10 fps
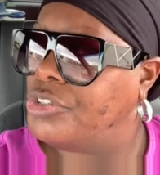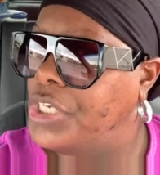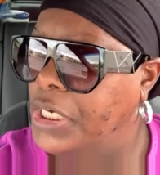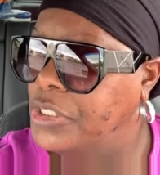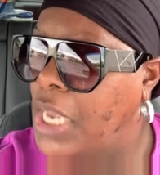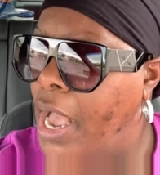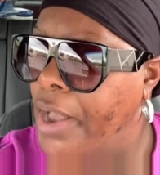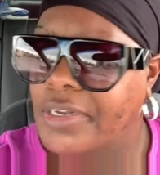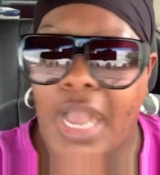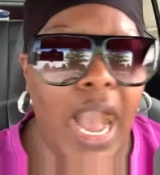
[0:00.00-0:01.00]

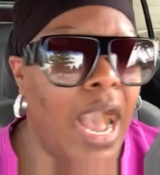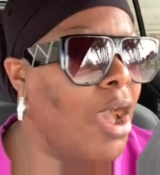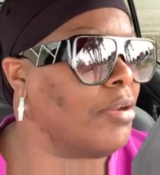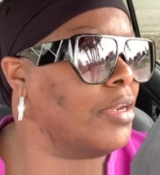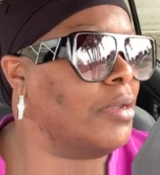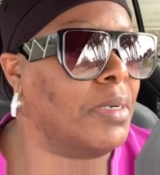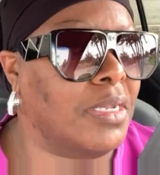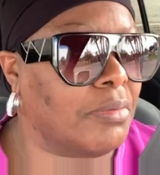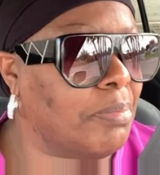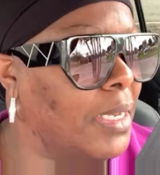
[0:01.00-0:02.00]
TikTok, all of them
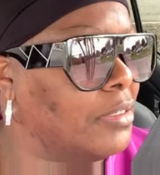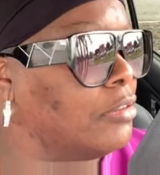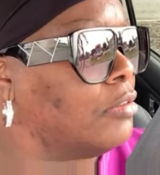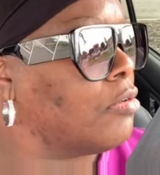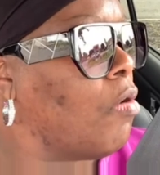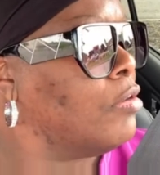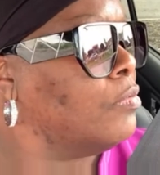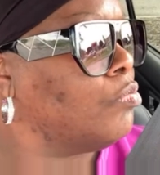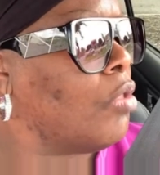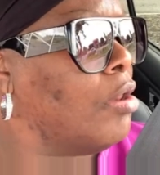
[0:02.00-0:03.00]
other places.
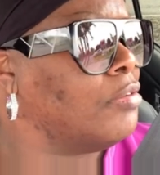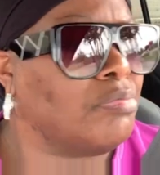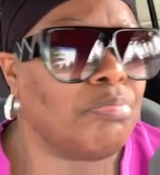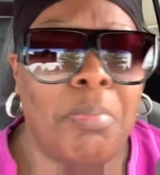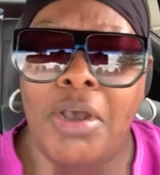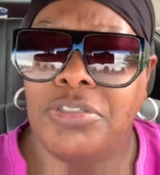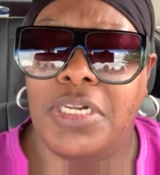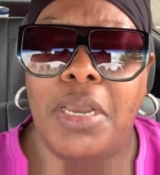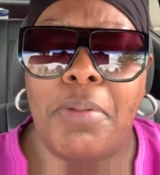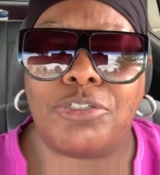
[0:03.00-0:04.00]
Most of
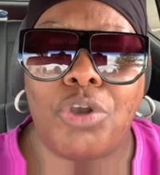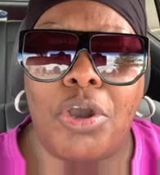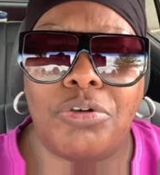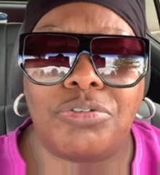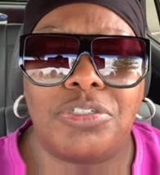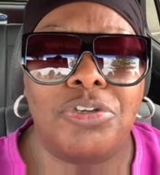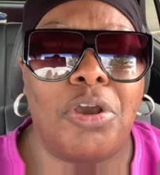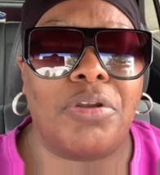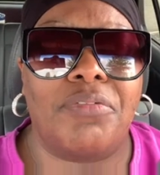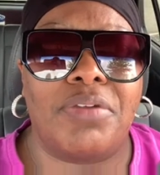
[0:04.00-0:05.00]
them are trolls. You
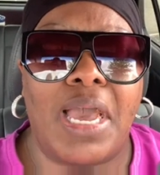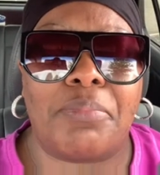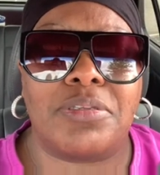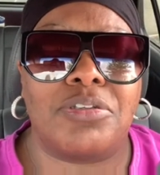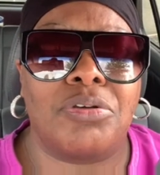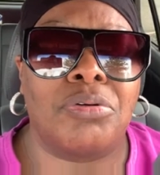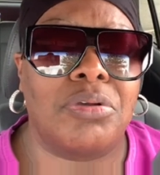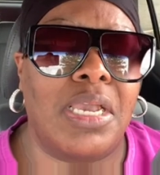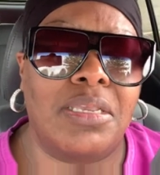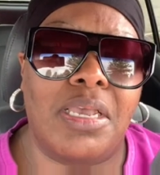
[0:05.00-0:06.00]
don't even like me.
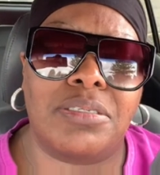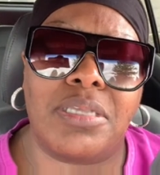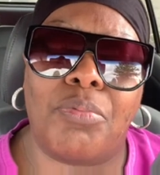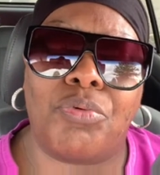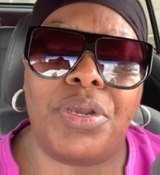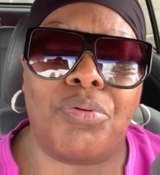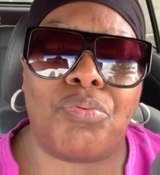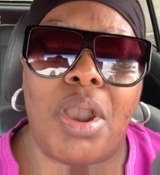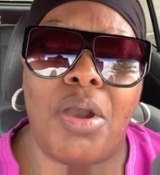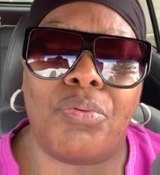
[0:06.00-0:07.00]
Ooh, it, it's something real
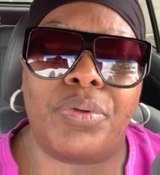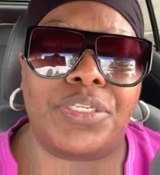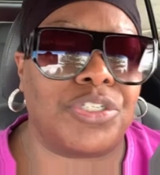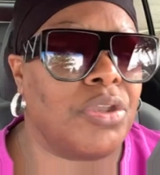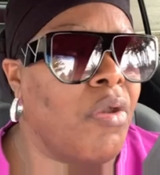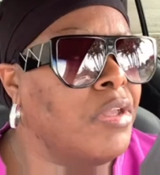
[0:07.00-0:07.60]
wrong with you.